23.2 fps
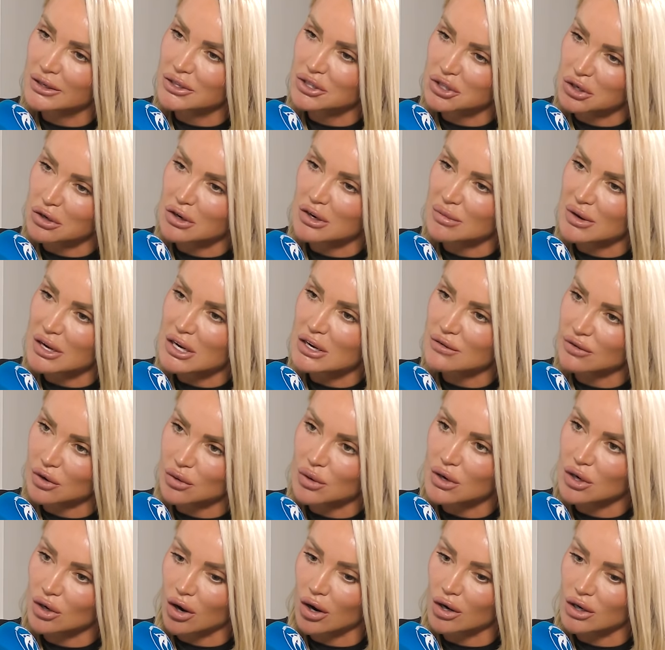Do you know what I mean? You've
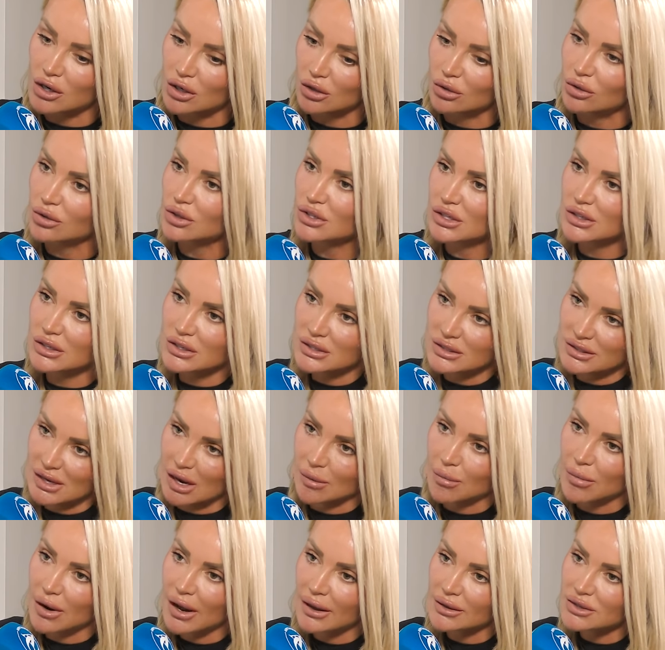only got your looks and your
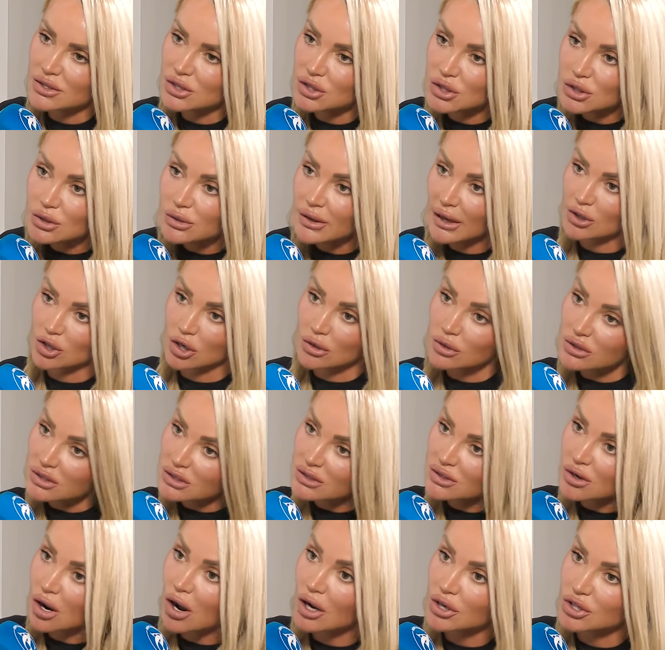stamina to do that job because
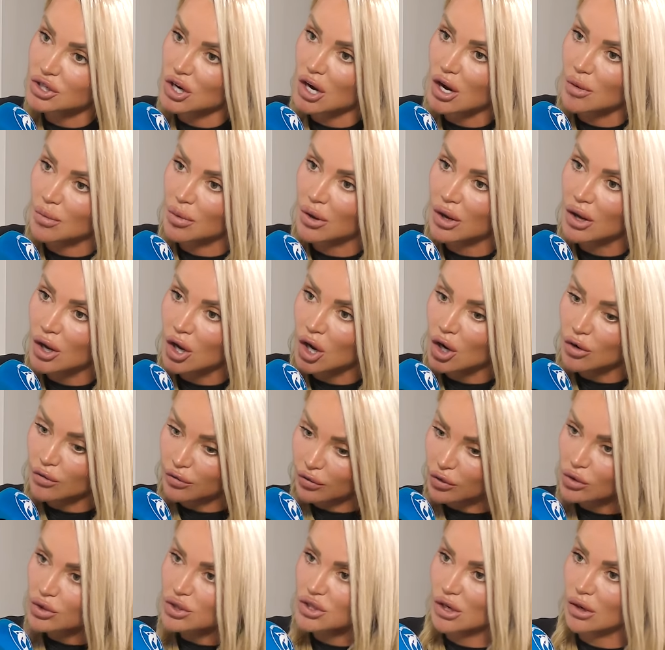it's a hard job
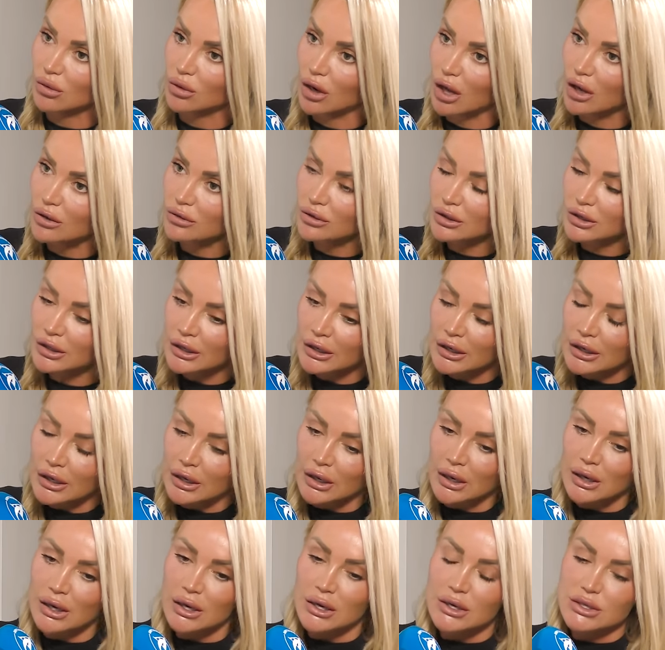for so long.
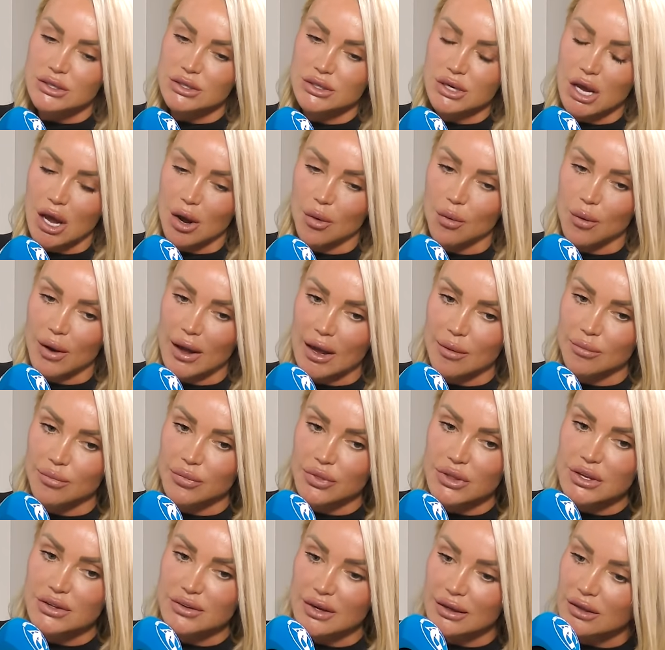So um,
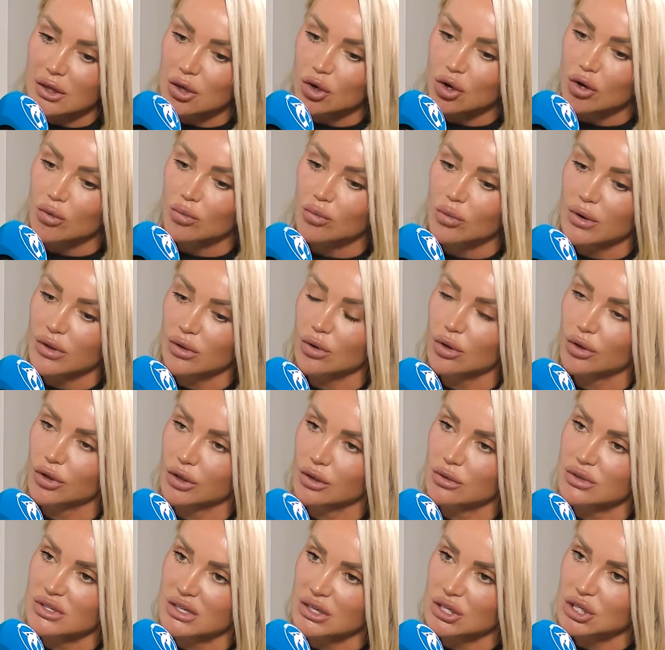they did. They come with all
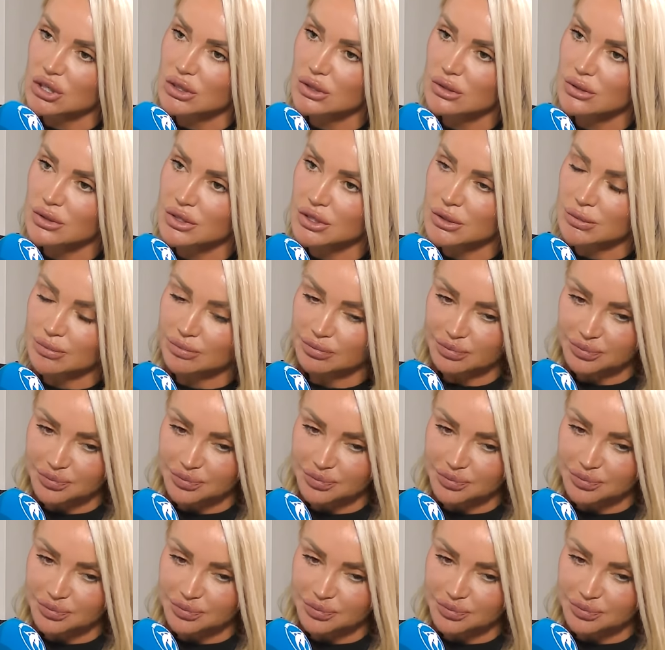those issues.